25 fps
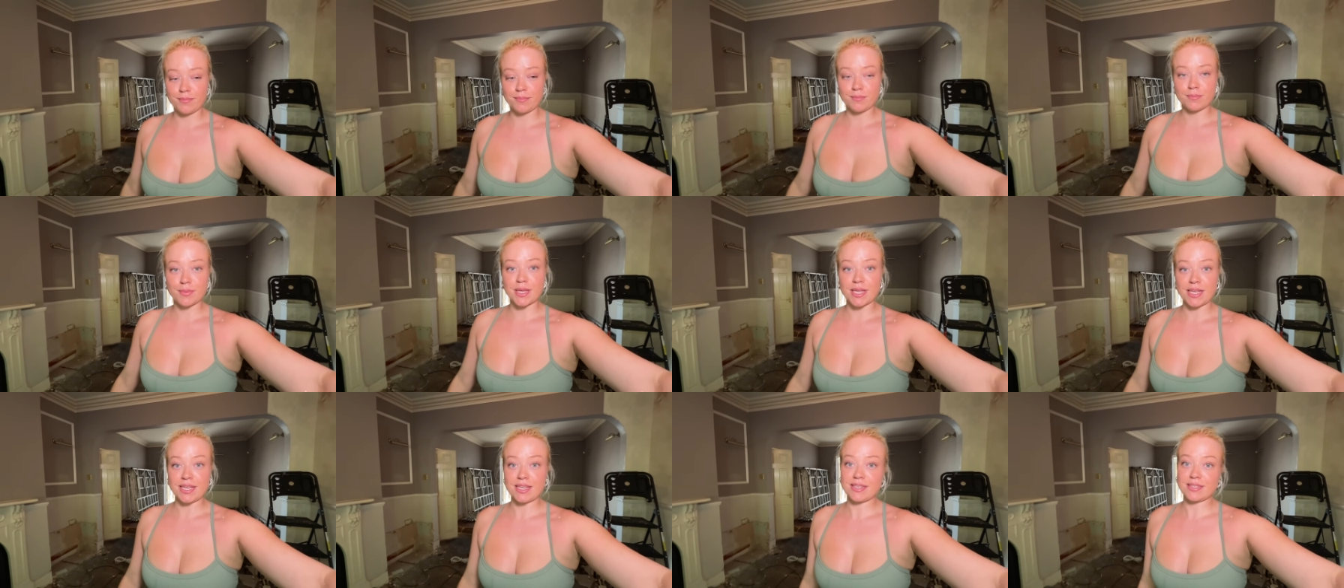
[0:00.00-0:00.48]

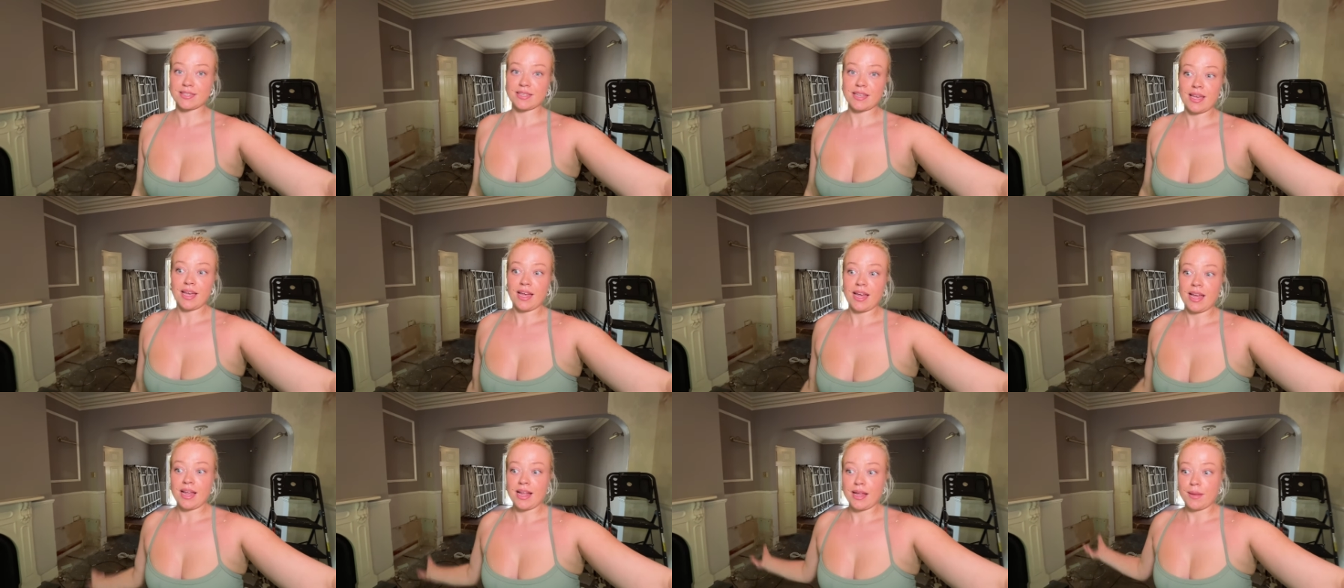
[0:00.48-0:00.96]
Please
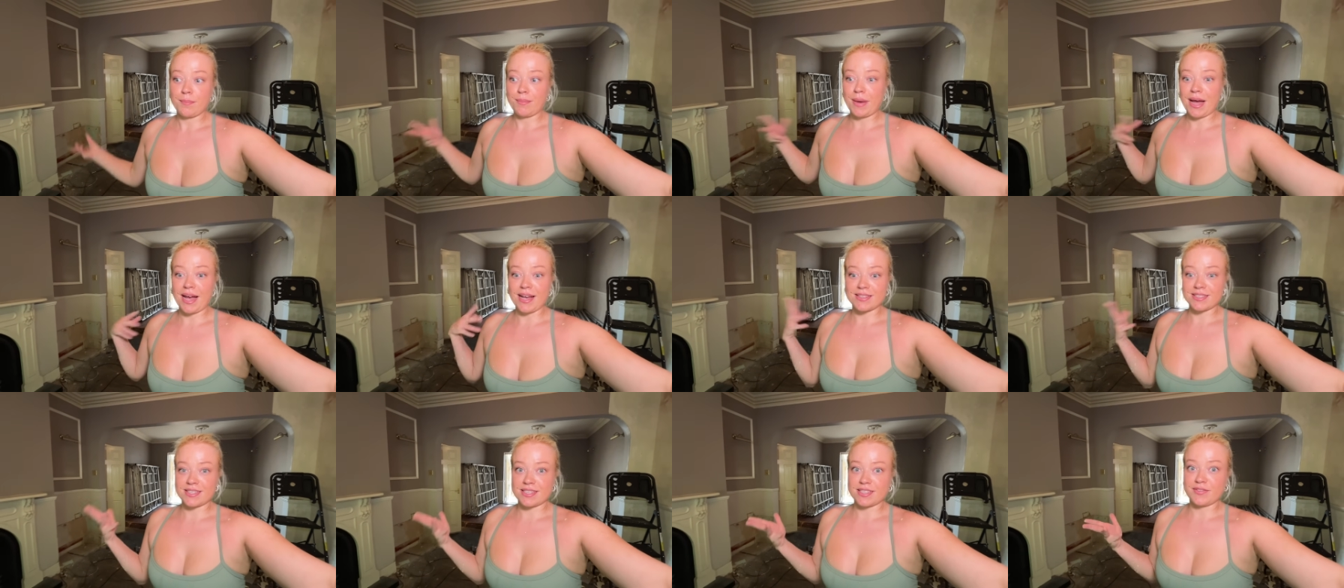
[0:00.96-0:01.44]

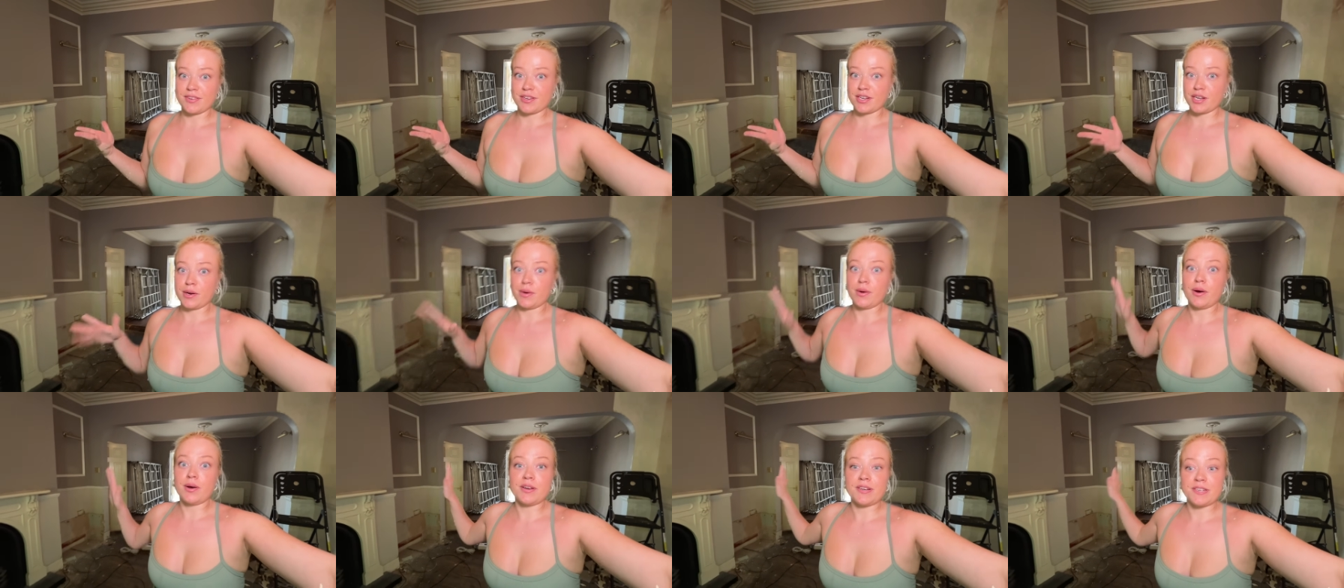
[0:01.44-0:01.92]
pass this
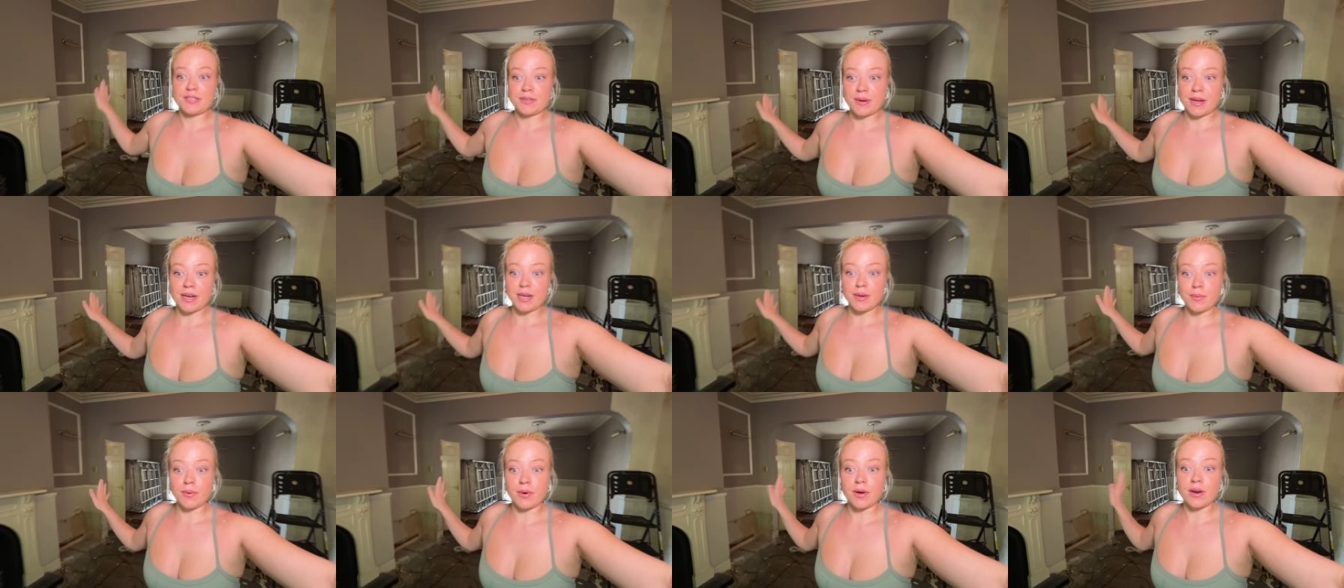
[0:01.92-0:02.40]
video on to
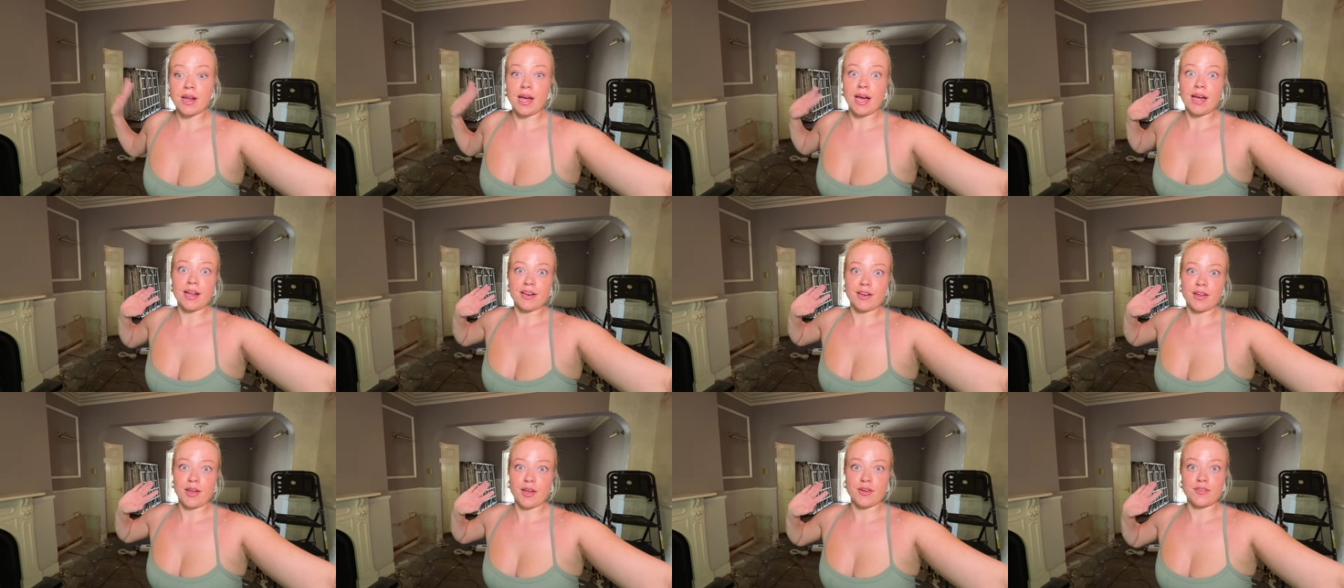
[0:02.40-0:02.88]
anyone
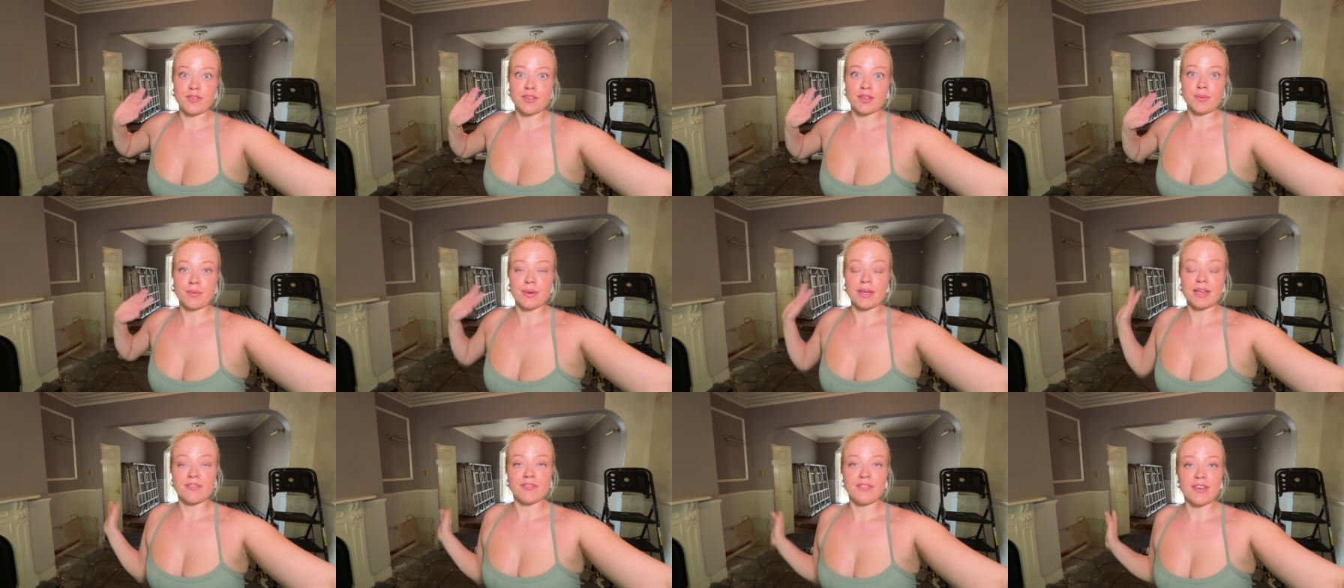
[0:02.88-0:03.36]
and hopefully
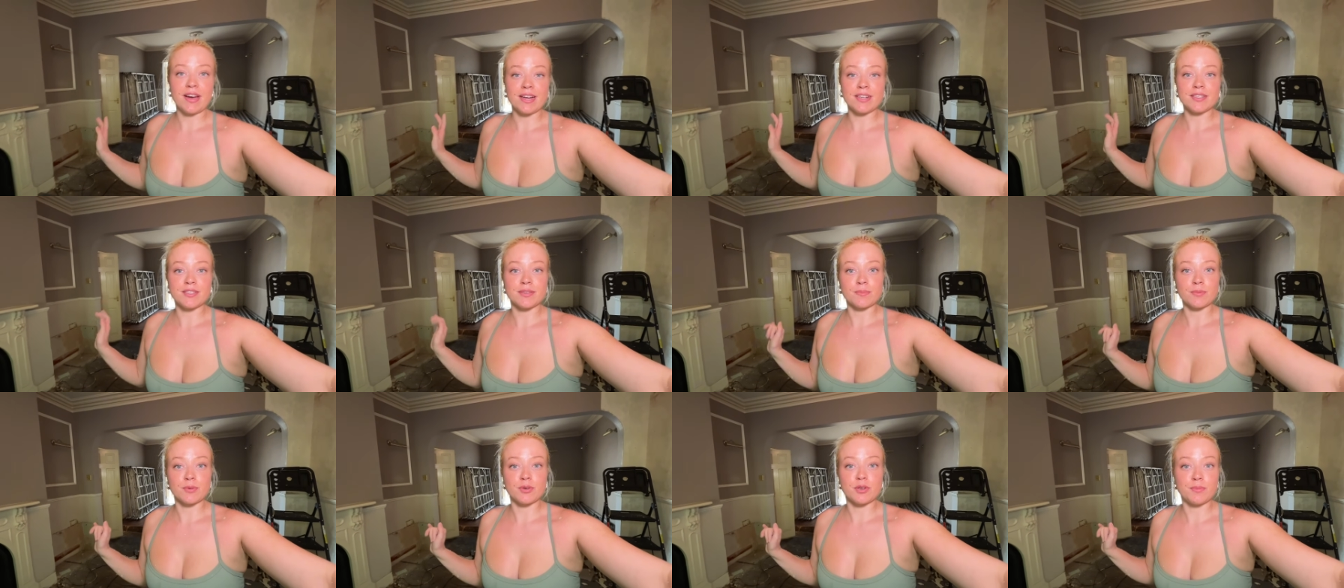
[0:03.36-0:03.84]
we can find
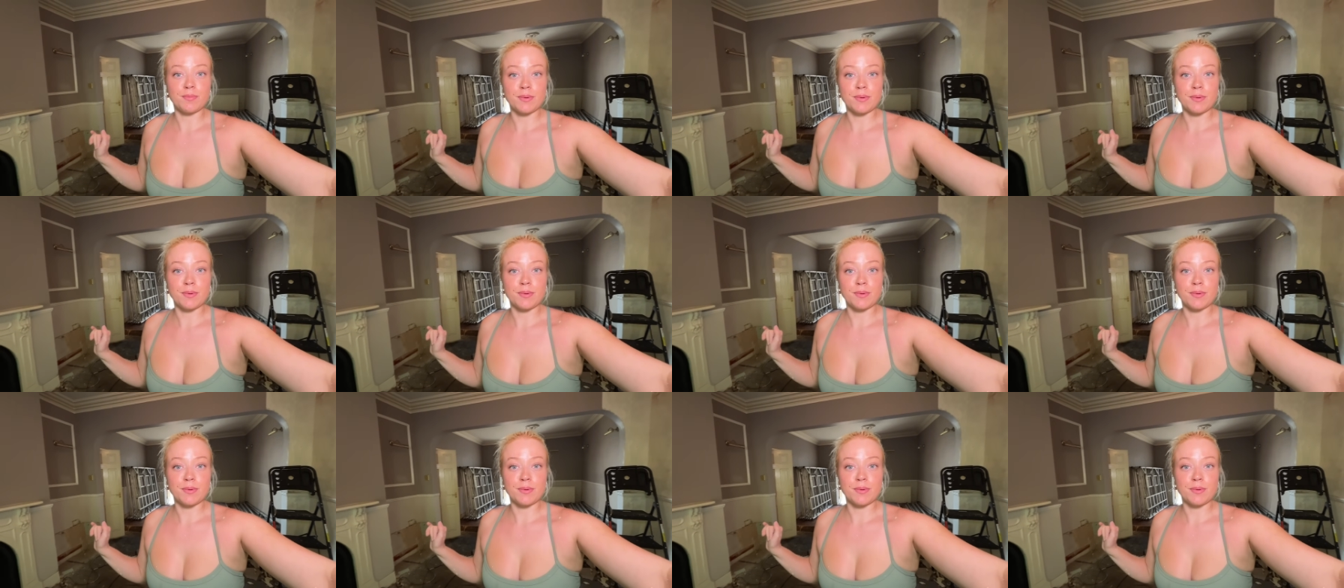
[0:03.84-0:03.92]
some good